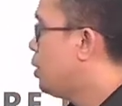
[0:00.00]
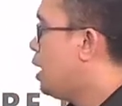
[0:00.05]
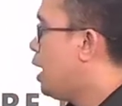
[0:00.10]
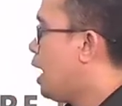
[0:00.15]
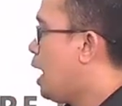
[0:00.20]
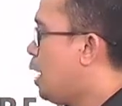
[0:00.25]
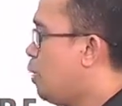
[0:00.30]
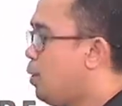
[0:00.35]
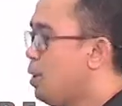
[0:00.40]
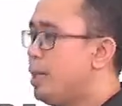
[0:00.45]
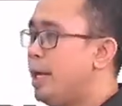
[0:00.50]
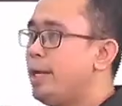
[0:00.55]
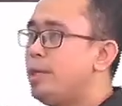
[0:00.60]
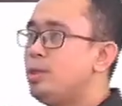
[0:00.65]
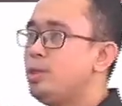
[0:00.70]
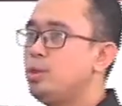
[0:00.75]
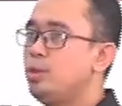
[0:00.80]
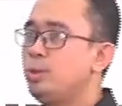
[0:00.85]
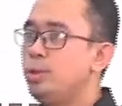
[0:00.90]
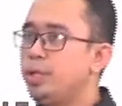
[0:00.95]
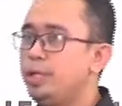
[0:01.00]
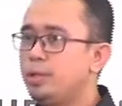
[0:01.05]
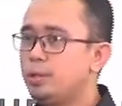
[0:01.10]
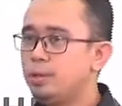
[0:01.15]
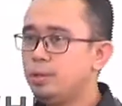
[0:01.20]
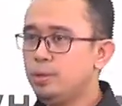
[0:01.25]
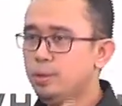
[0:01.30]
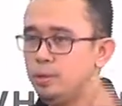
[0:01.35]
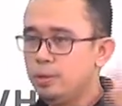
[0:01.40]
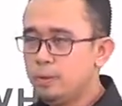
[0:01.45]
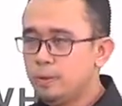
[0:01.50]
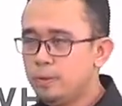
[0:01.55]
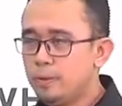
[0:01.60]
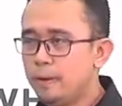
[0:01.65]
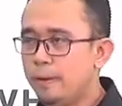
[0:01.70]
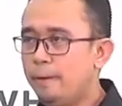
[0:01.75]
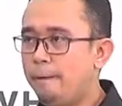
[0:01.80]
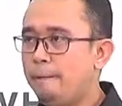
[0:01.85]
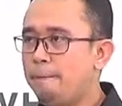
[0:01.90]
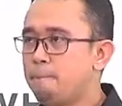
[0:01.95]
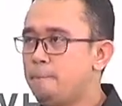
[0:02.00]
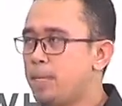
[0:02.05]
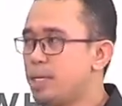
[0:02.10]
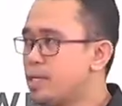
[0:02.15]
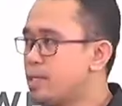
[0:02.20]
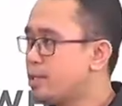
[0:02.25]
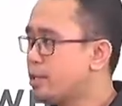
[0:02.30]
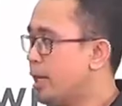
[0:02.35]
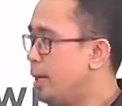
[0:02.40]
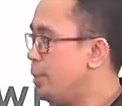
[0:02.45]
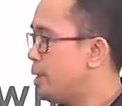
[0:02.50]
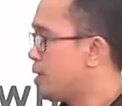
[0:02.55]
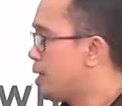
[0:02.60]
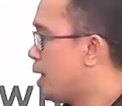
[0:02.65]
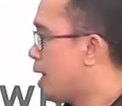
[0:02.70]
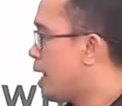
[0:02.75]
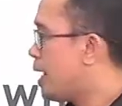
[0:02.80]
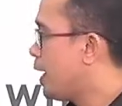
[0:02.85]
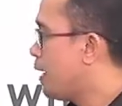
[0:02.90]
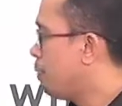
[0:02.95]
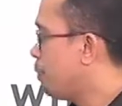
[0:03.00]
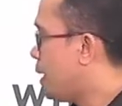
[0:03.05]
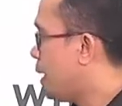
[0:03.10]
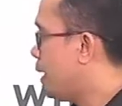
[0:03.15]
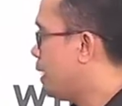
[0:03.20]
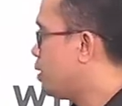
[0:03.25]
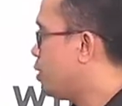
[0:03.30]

I would like to um, described as an art palette.